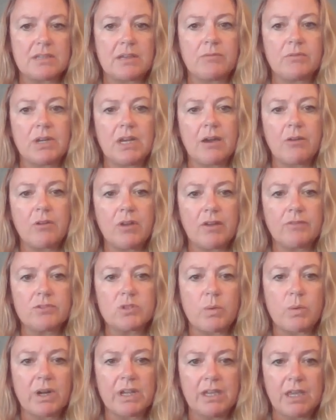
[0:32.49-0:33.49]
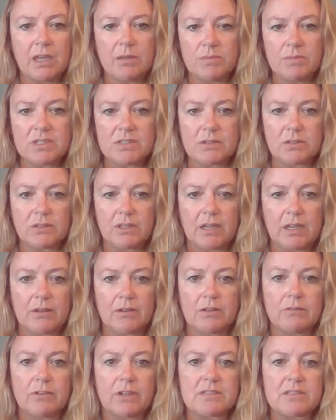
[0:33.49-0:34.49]
and we now have 28 Missoula
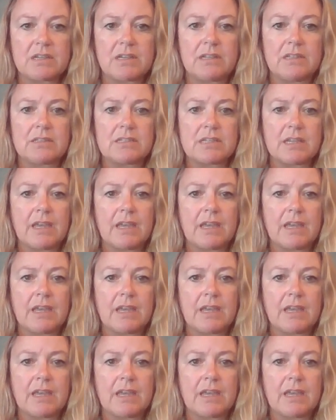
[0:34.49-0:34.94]
County residents